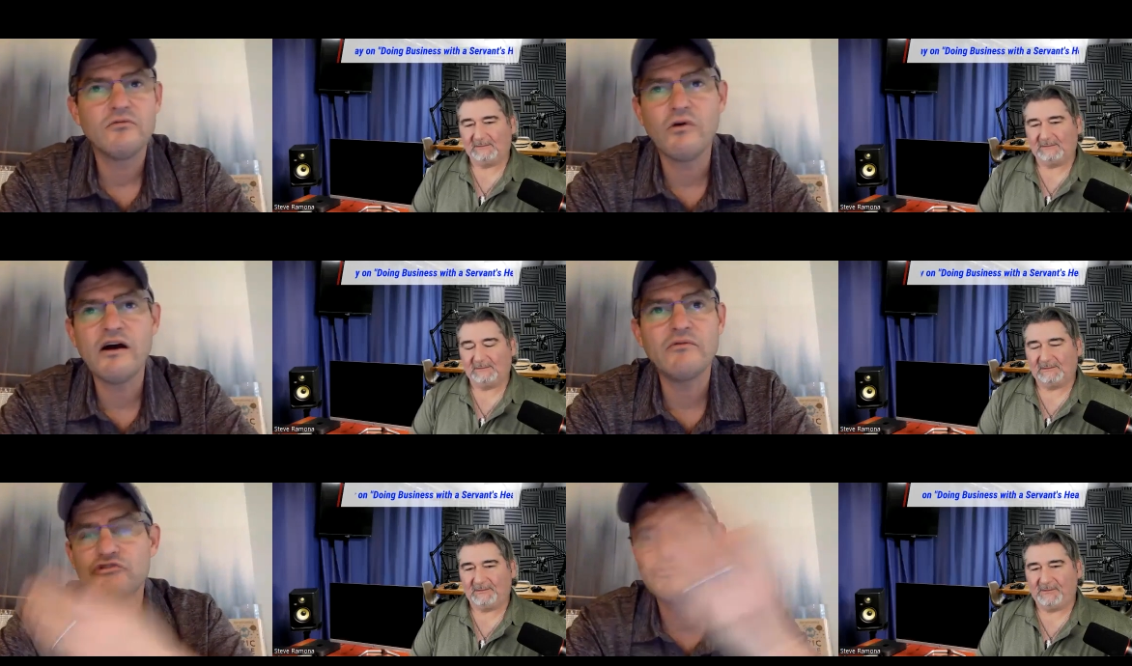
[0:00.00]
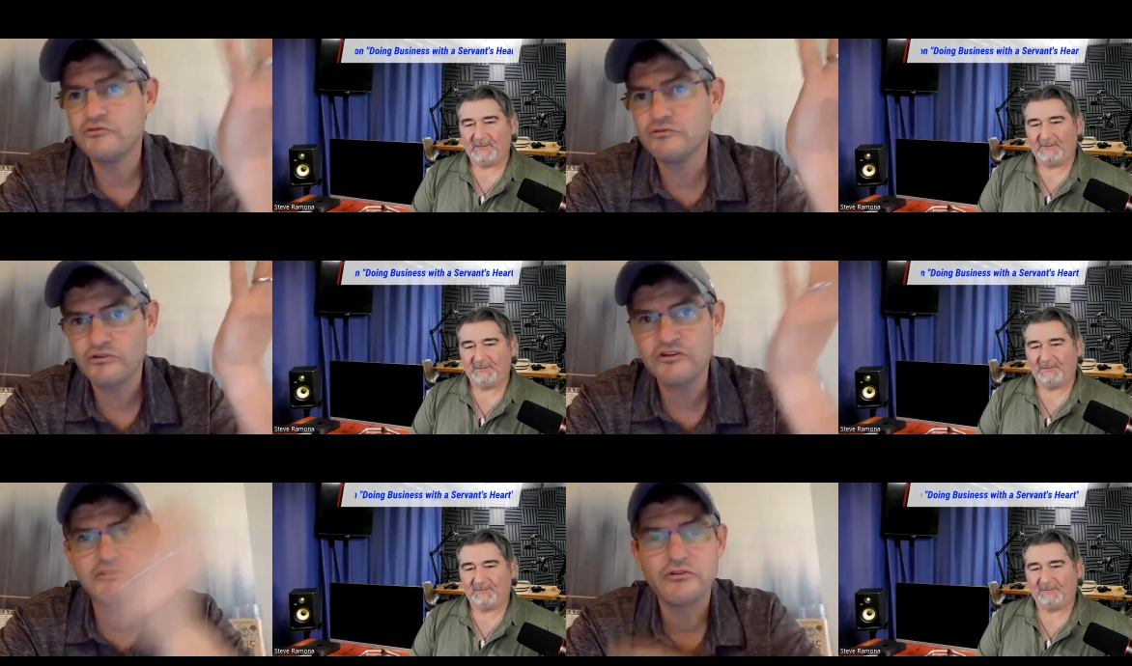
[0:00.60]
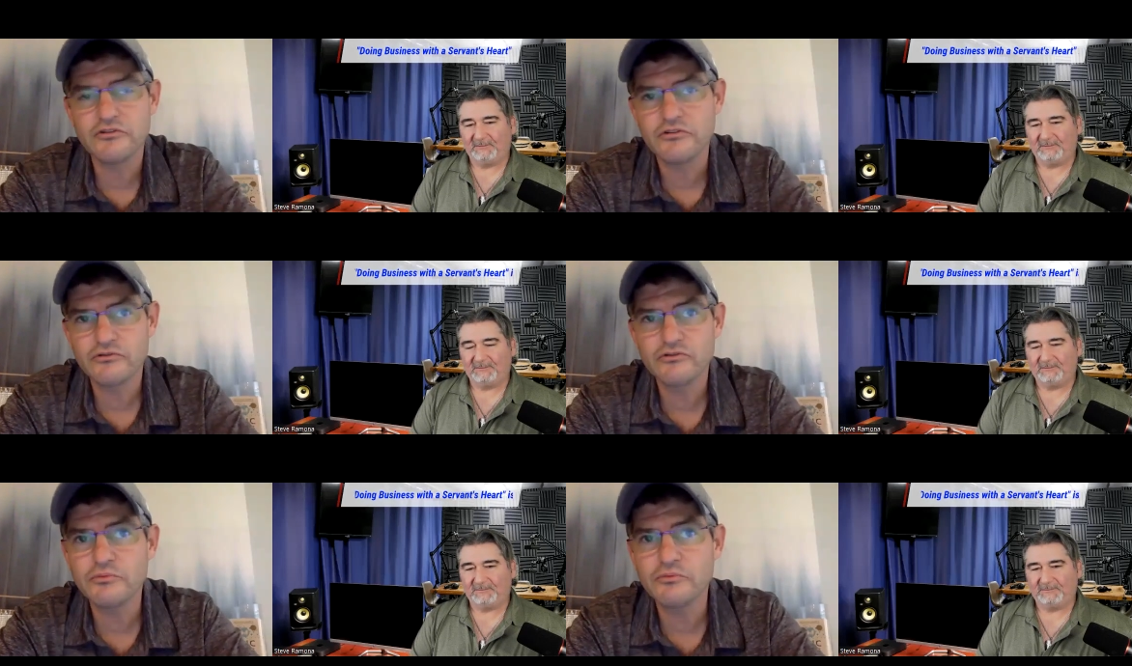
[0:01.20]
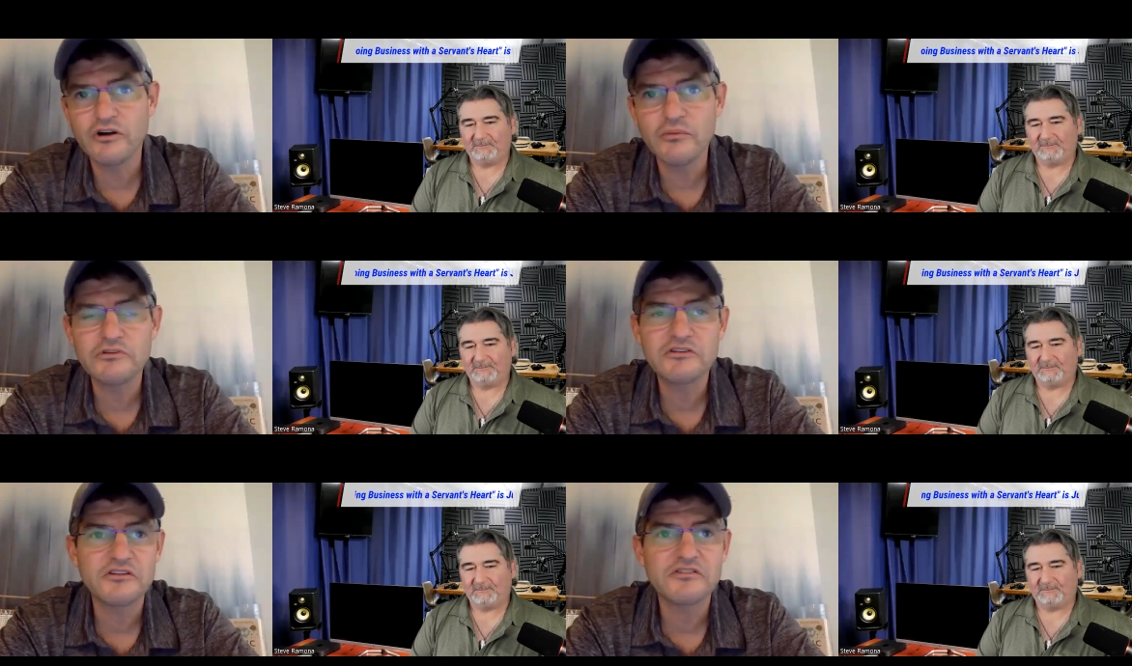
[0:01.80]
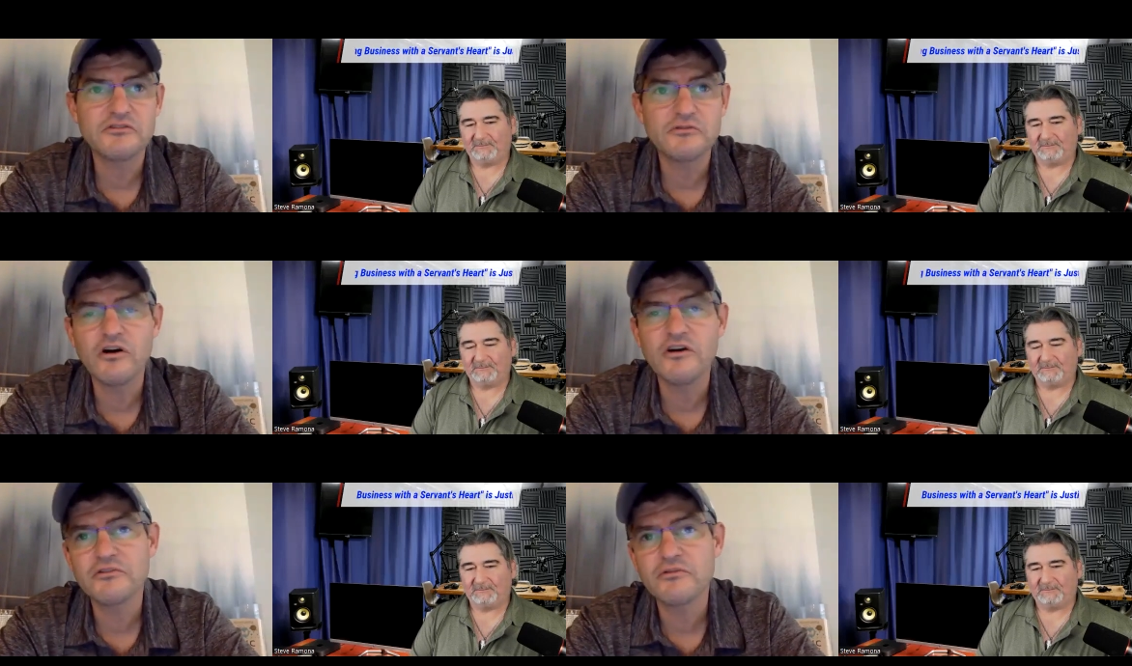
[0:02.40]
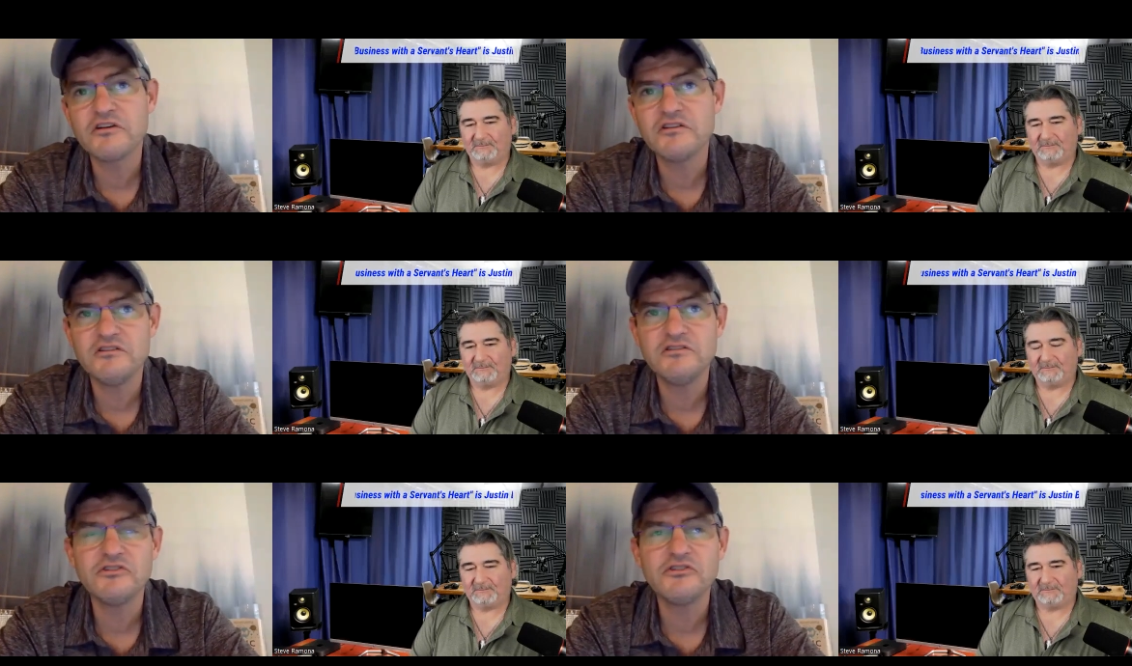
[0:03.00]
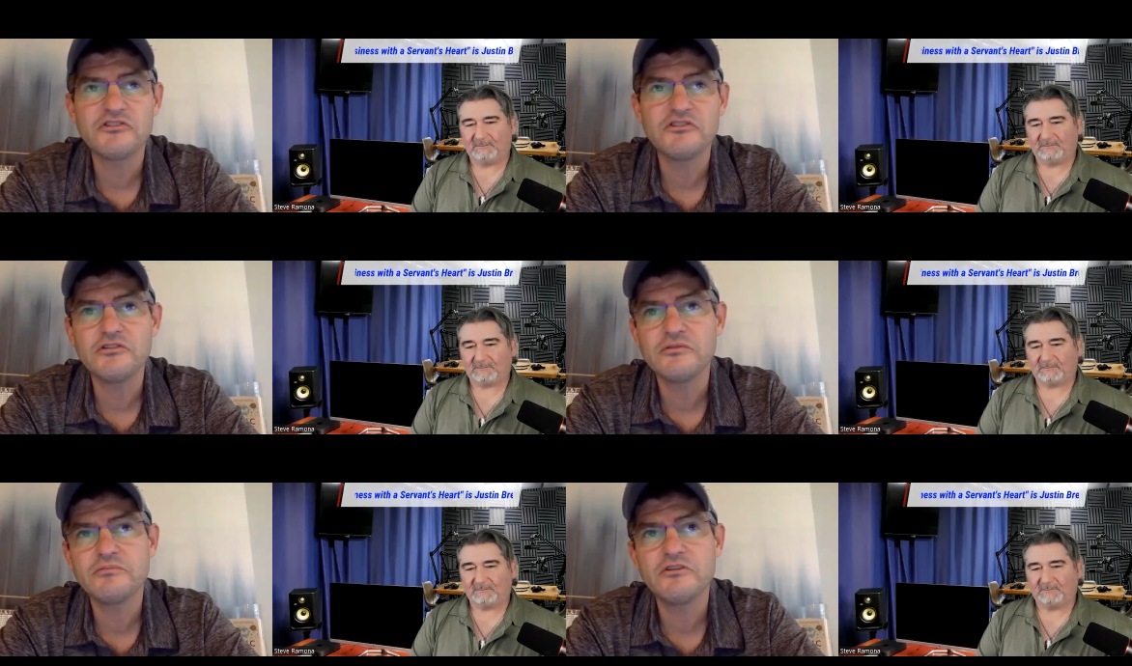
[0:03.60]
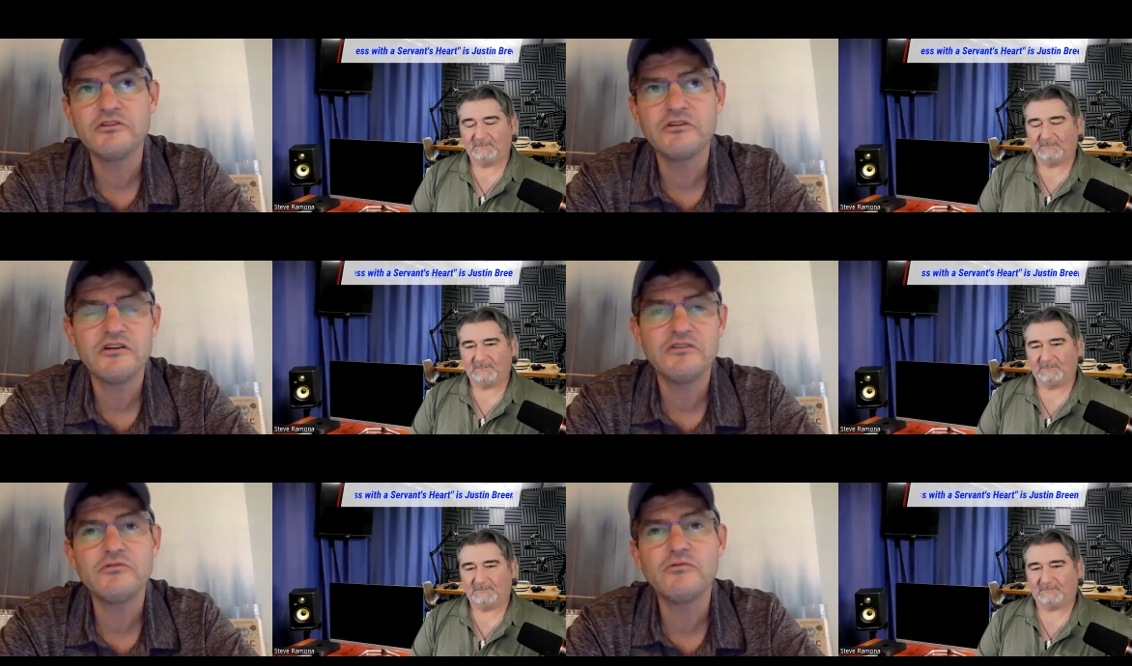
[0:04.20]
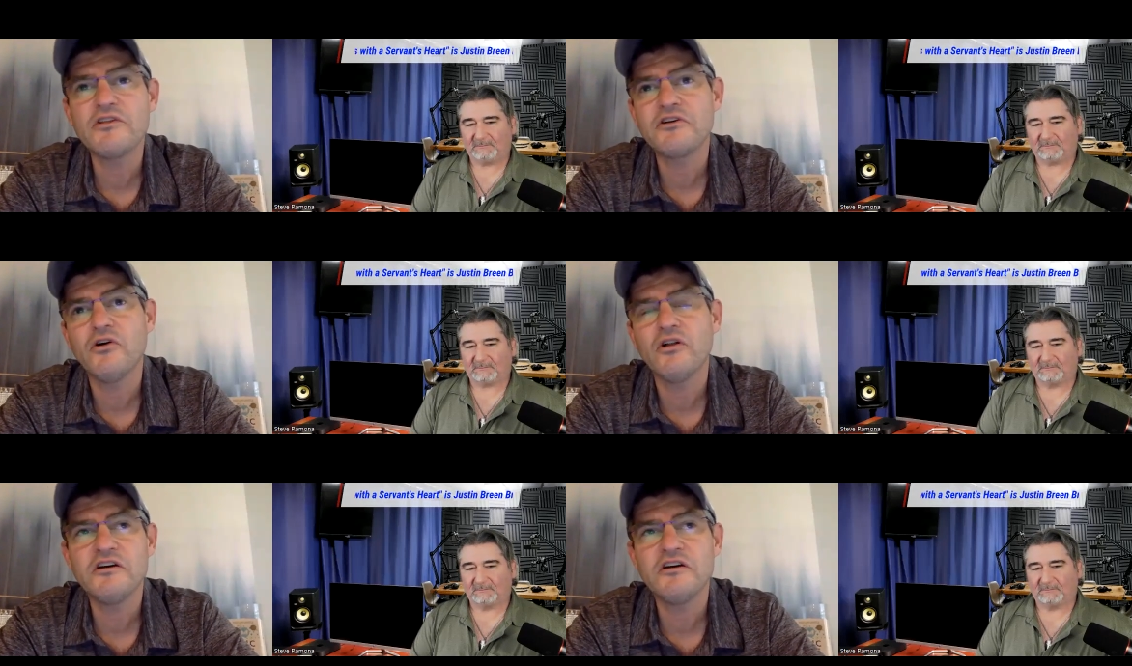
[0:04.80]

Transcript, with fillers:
Speaker 1: why would you create your own group well because you want the right needles in your in your you want the whole